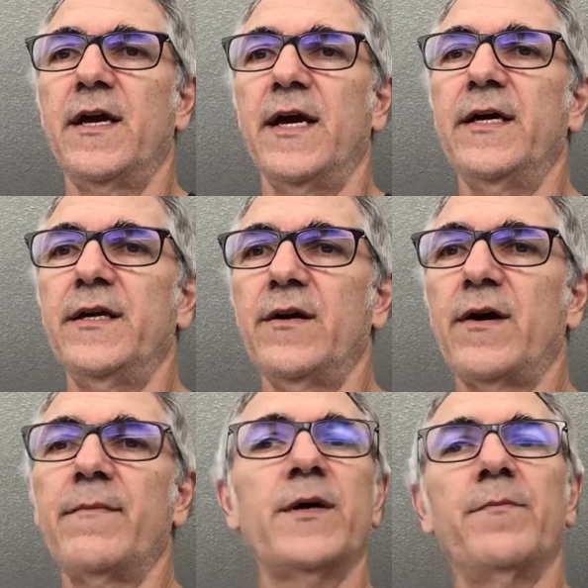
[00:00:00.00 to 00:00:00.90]
And here
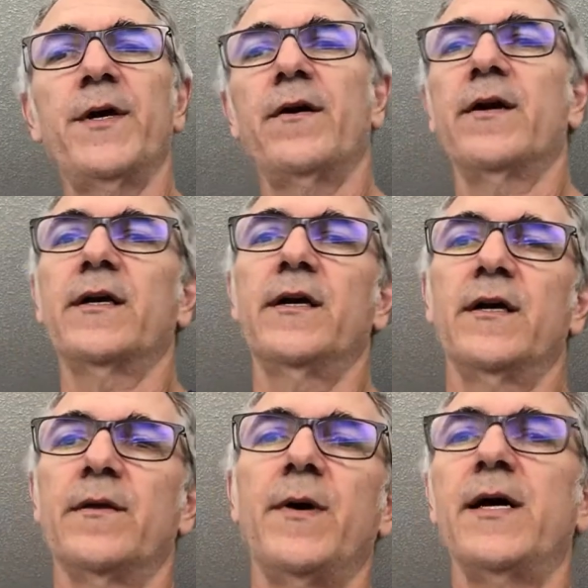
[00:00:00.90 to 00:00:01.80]
I'm comparing
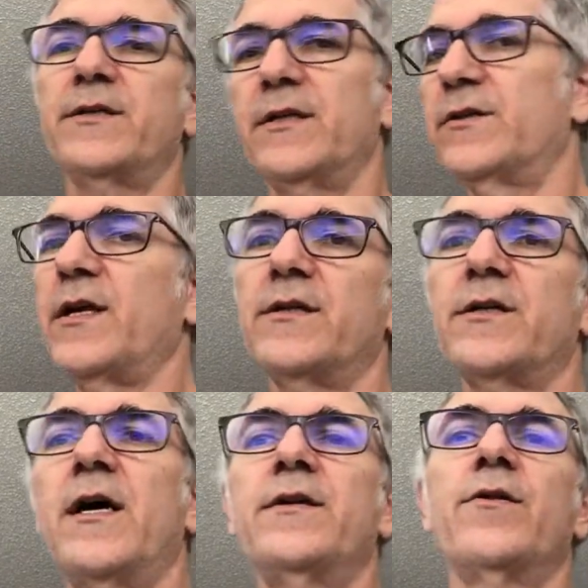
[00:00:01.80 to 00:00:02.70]
the Bosnian
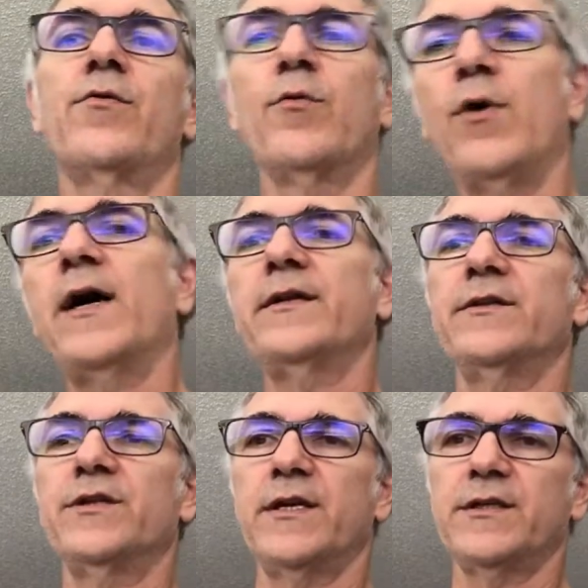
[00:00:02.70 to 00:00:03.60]
genocide to the
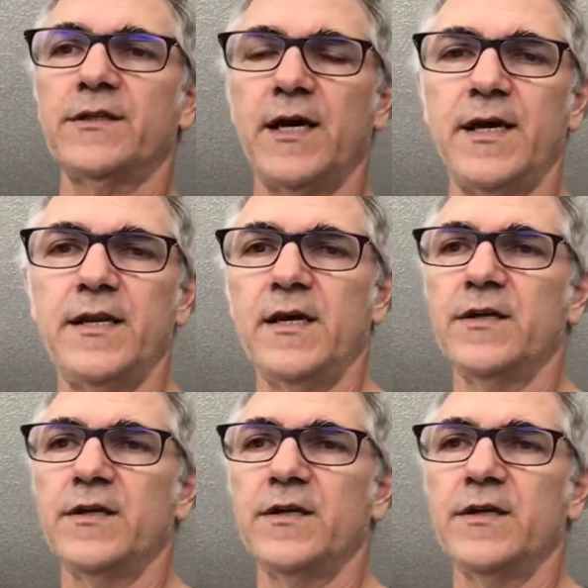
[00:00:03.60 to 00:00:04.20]
Rwandan genocide.